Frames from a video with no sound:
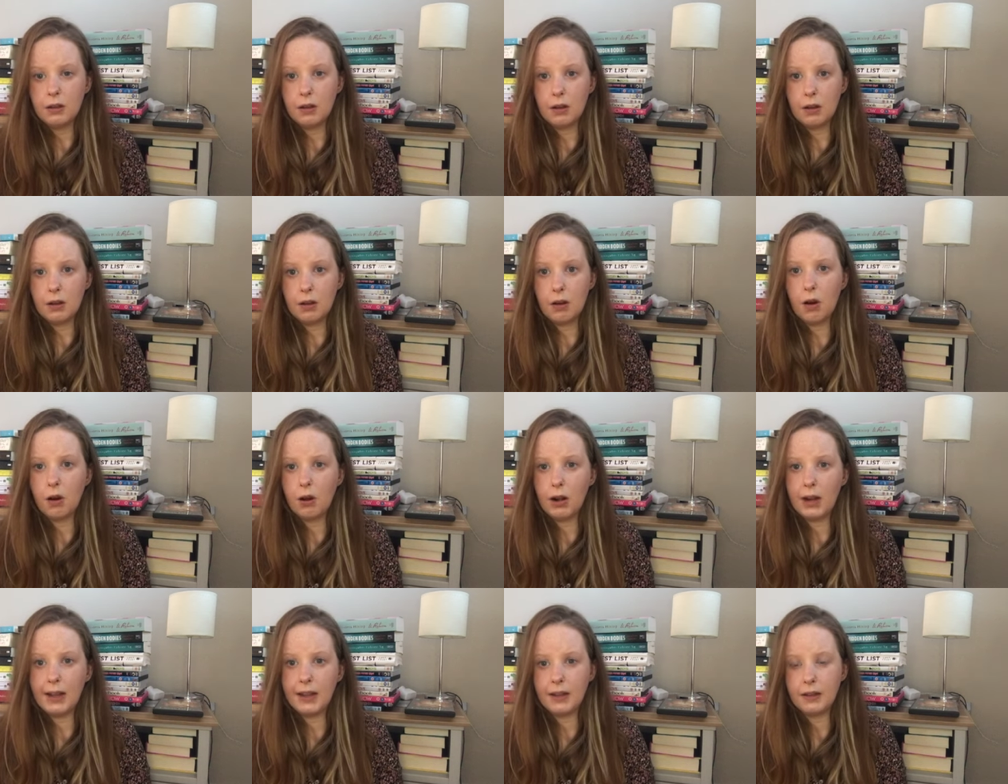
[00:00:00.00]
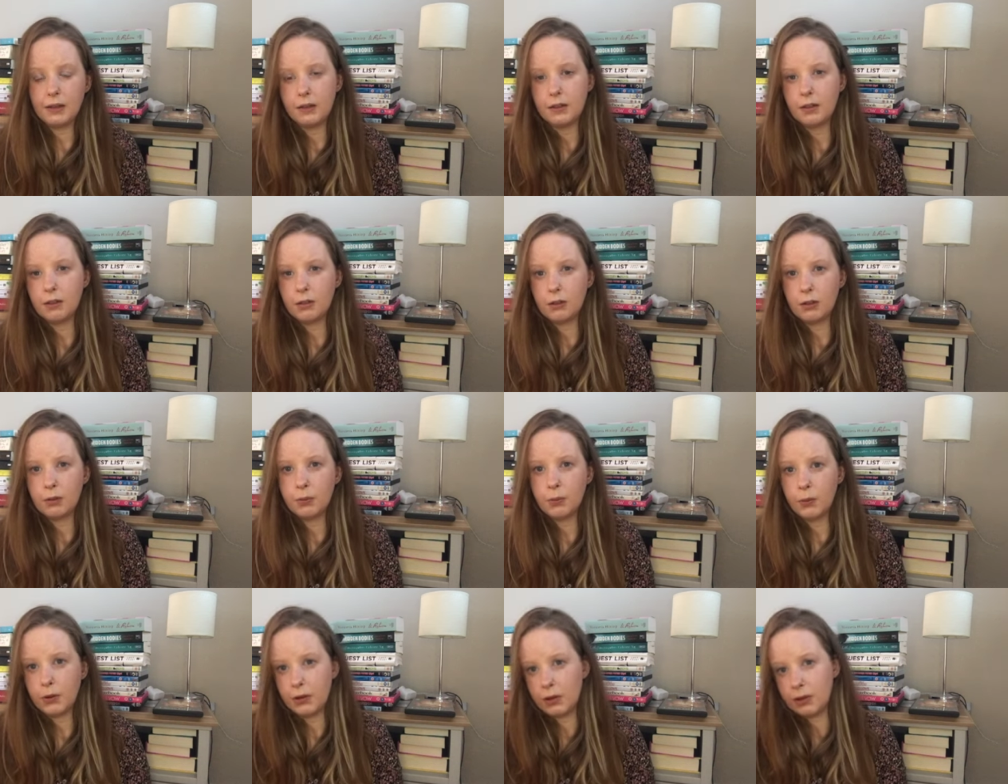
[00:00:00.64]
Holly and Sol's
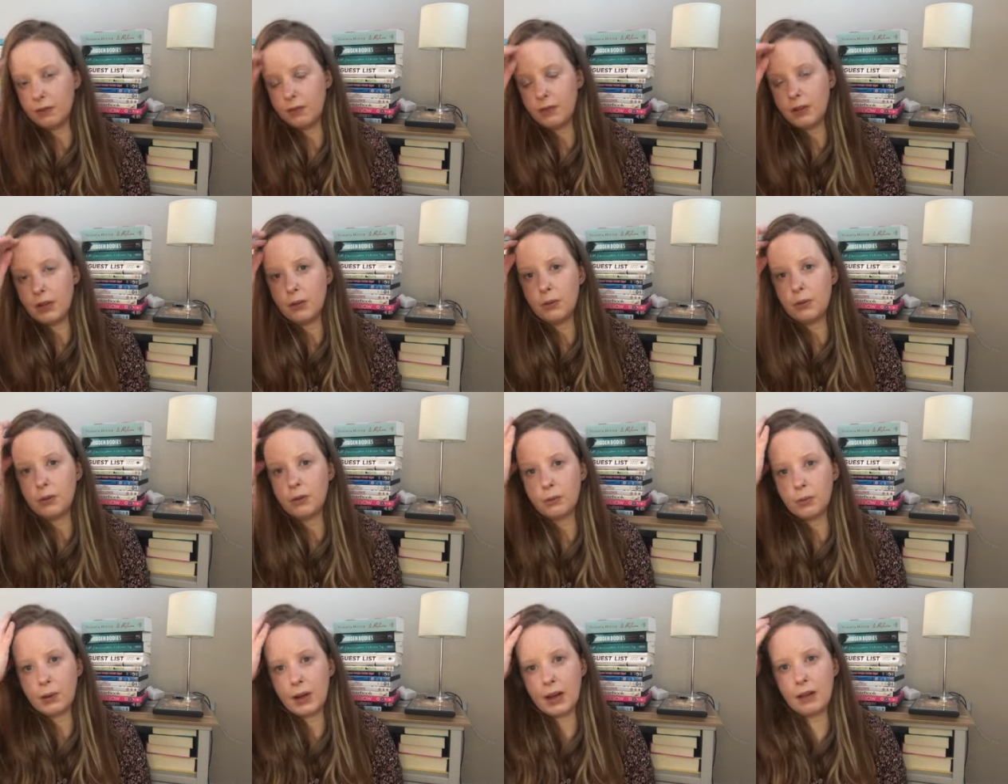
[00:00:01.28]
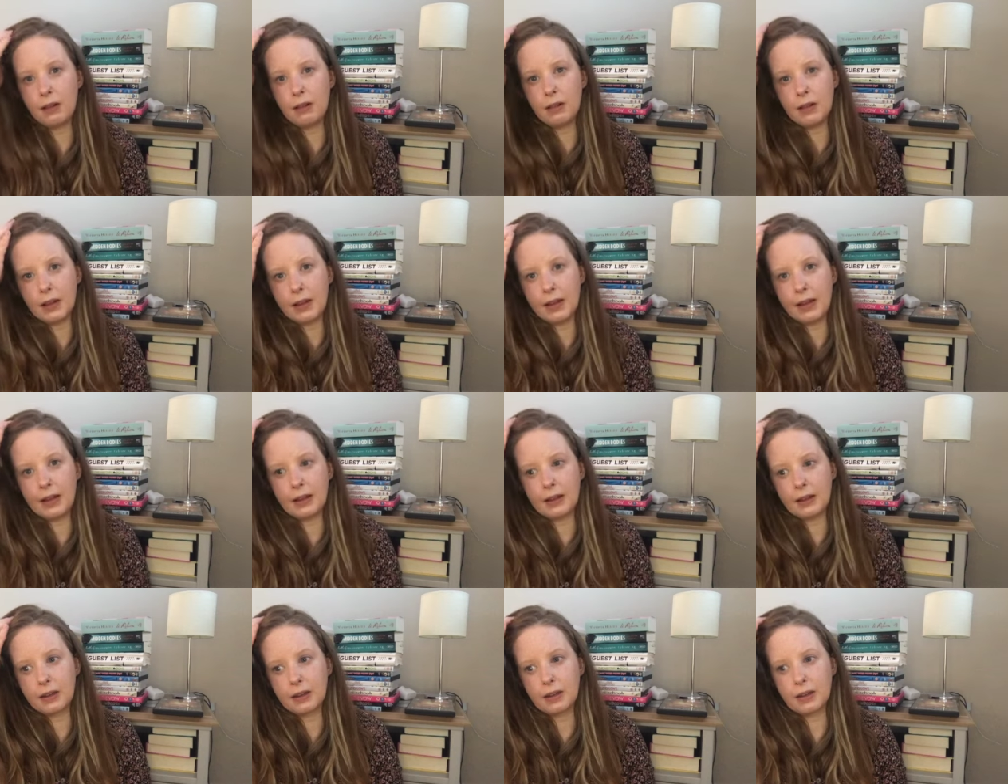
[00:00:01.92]
point of view as well.
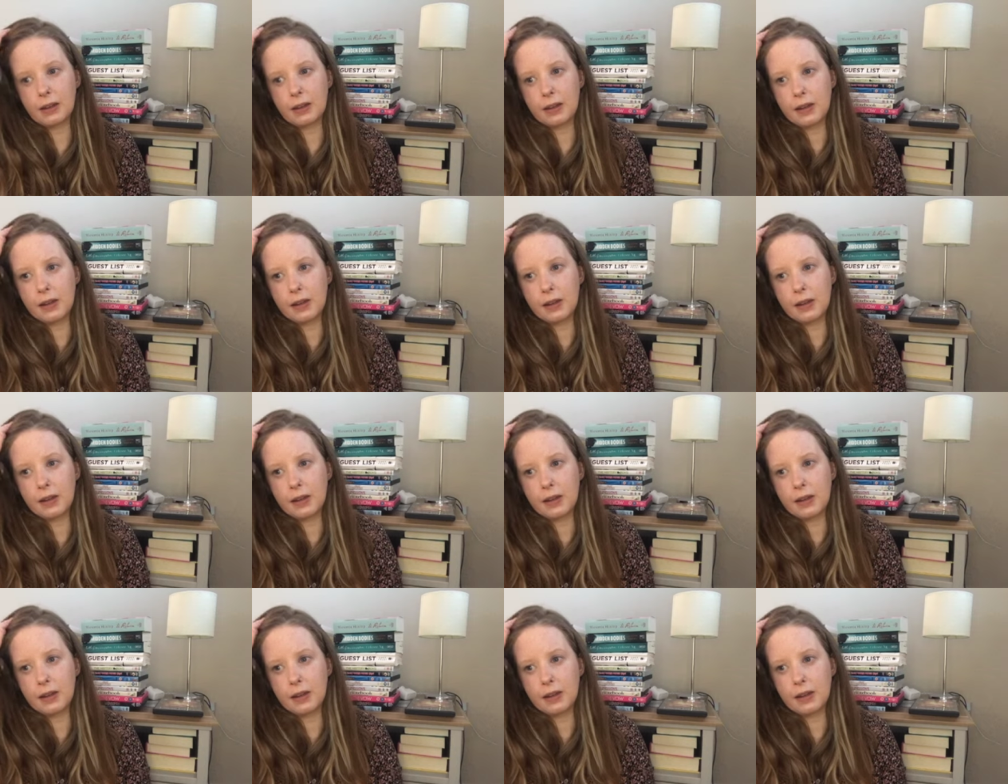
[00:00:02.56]
Like,